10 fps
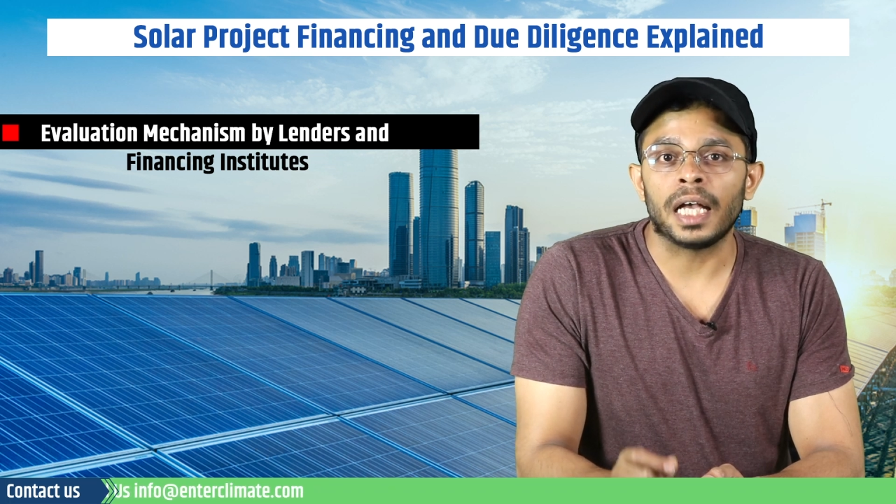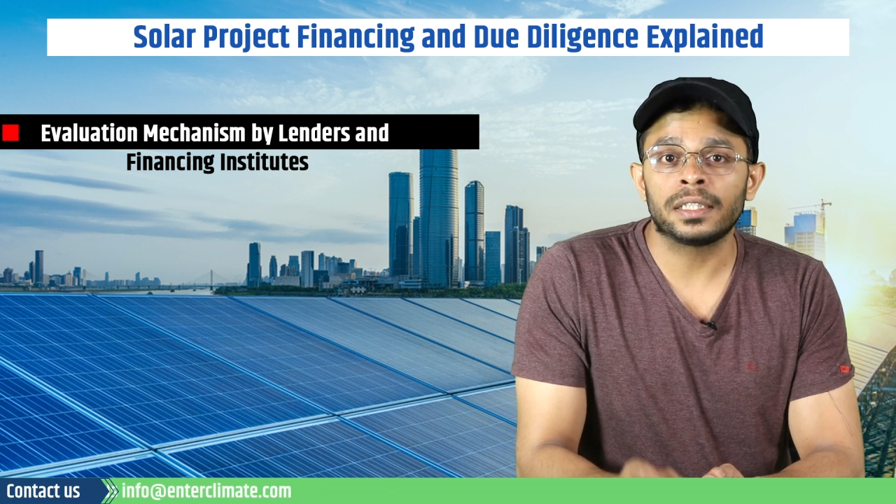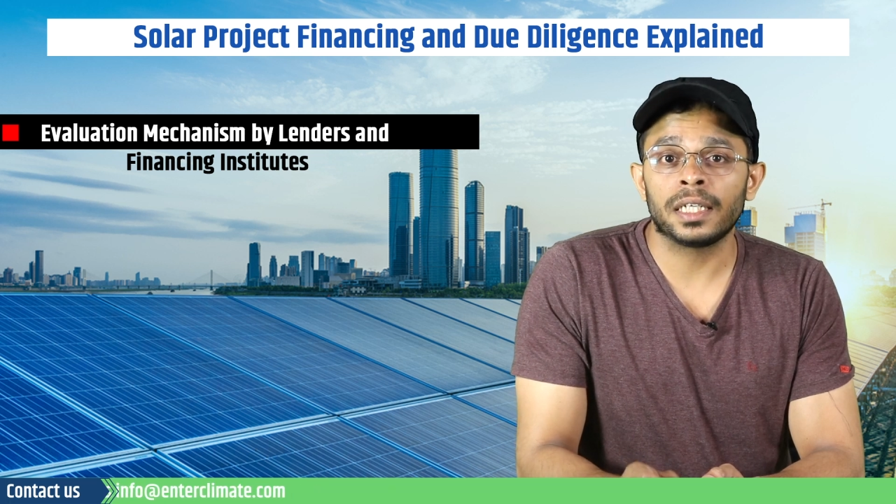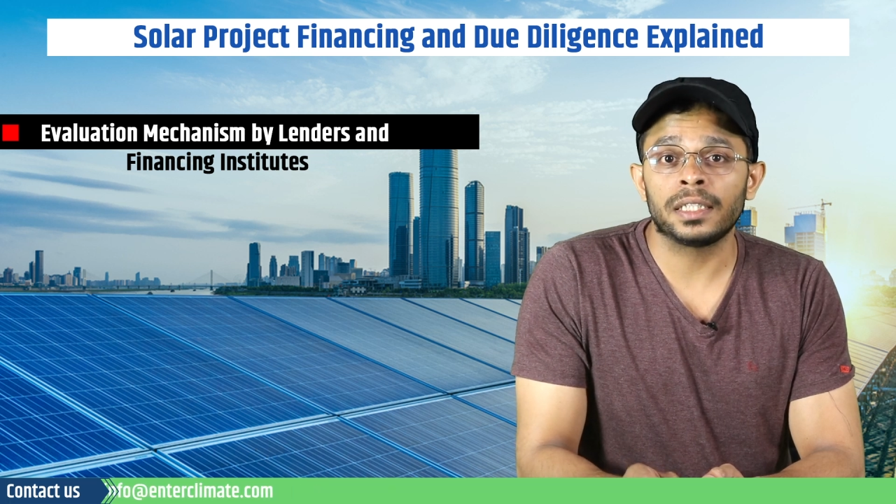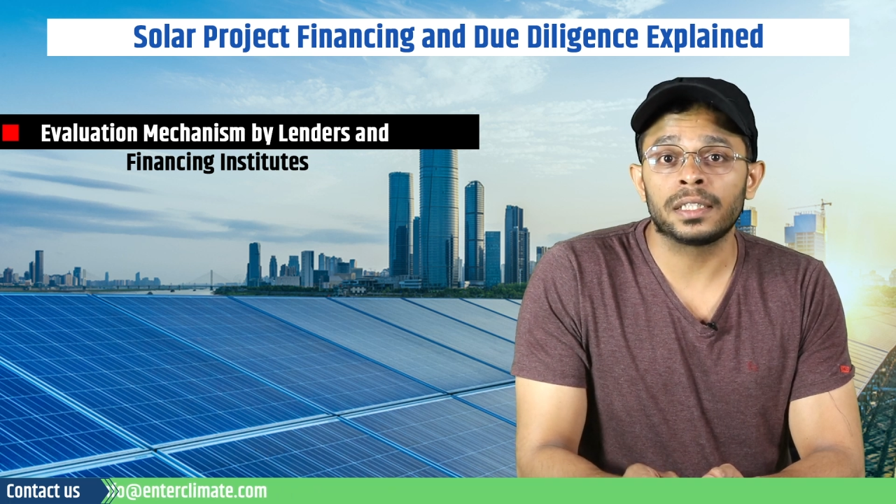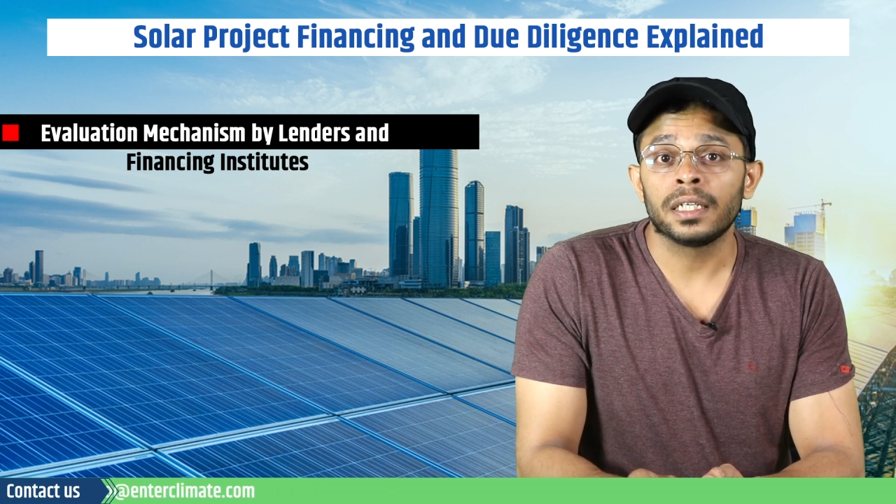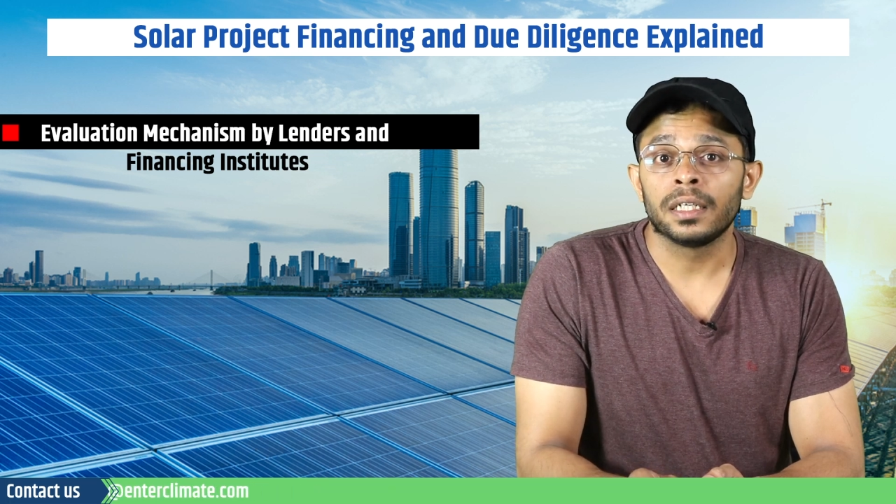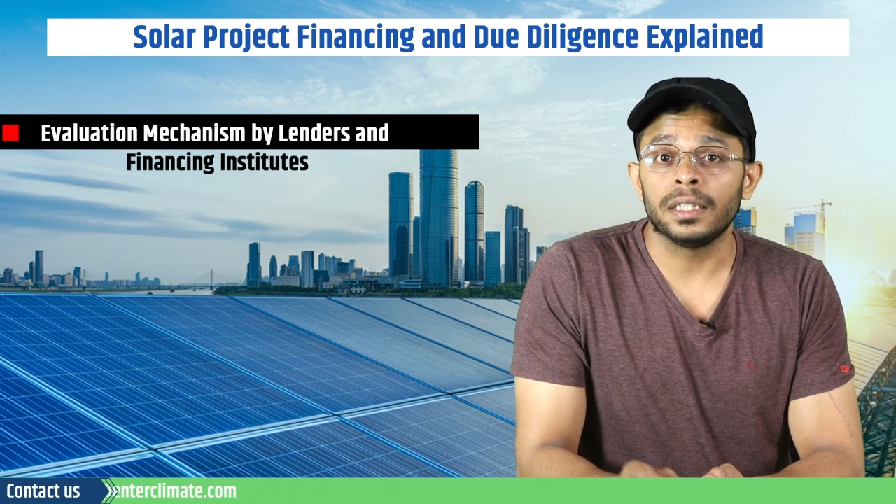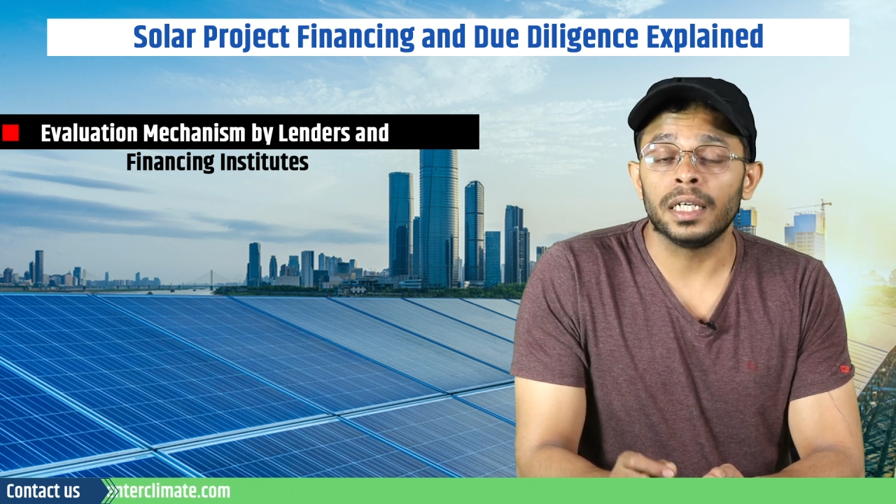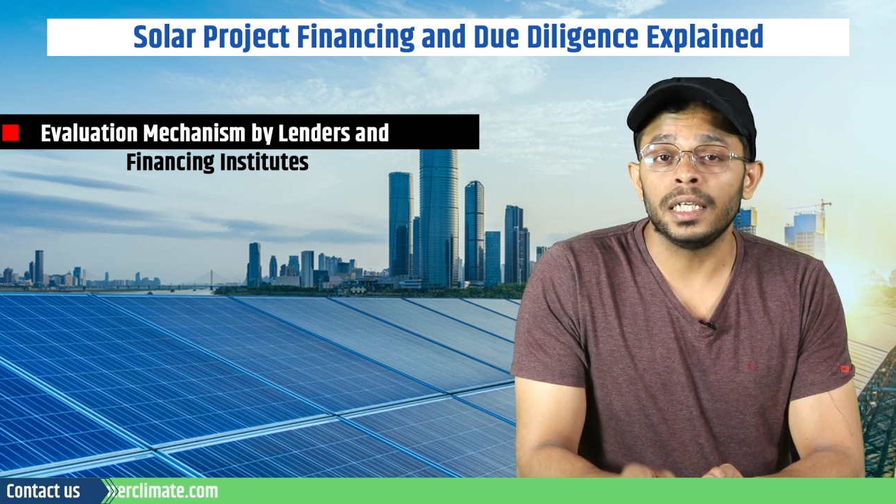assess
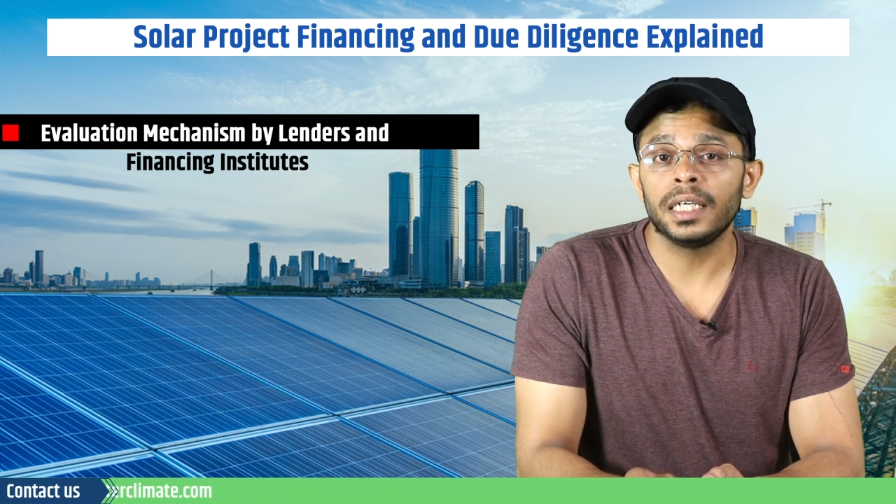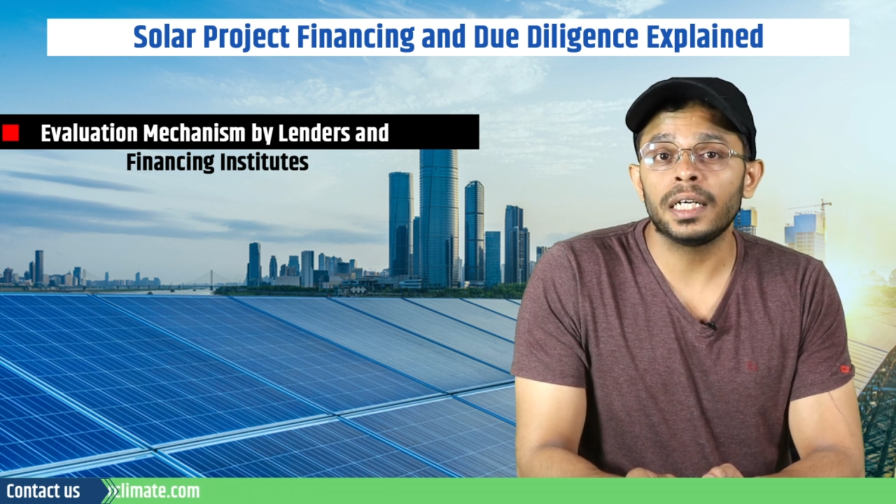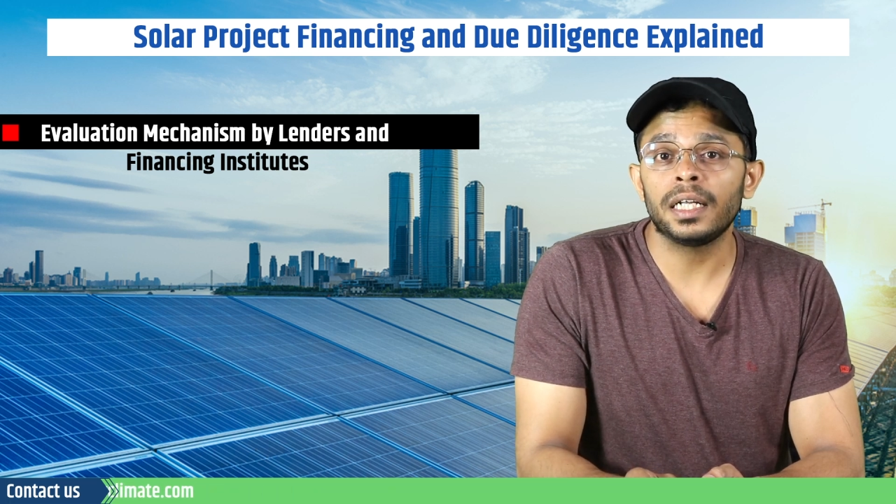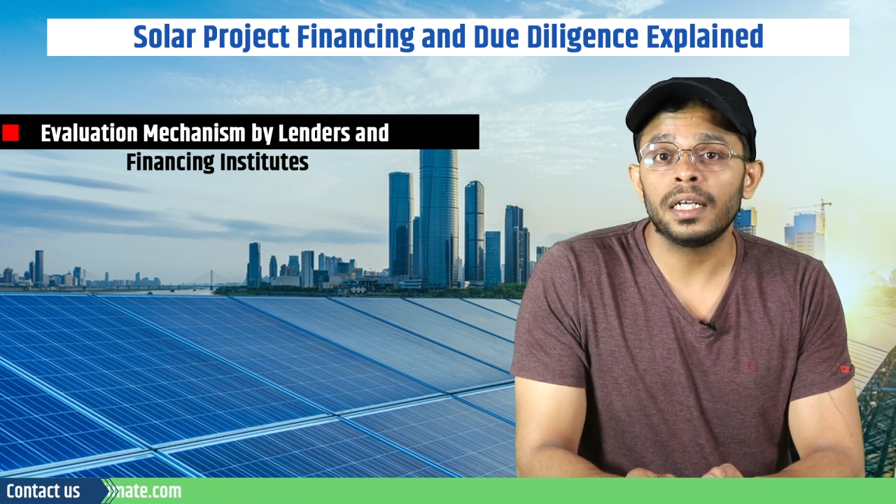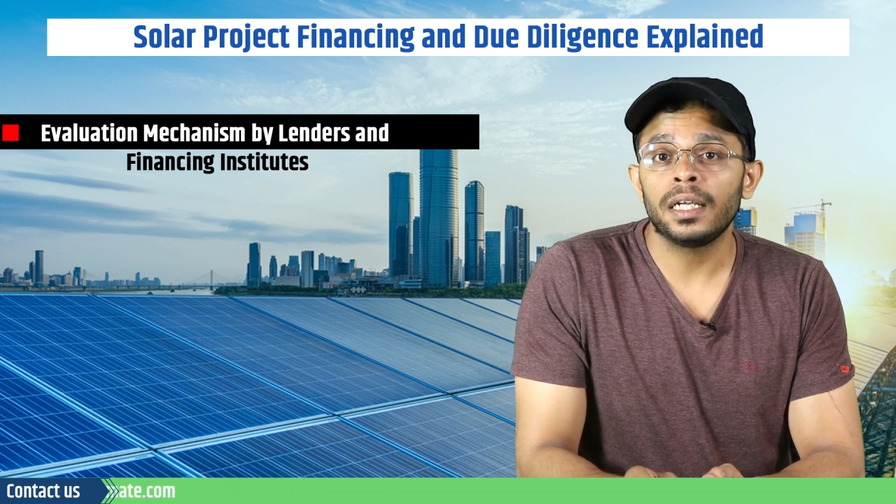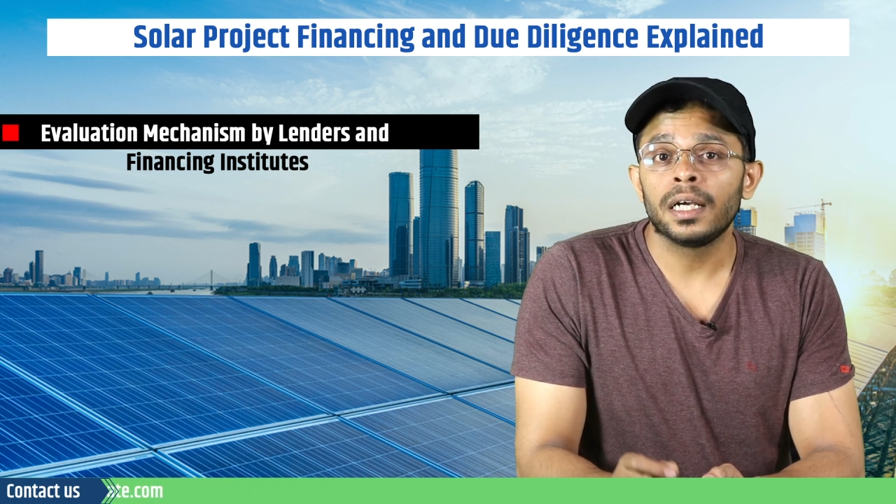the legal,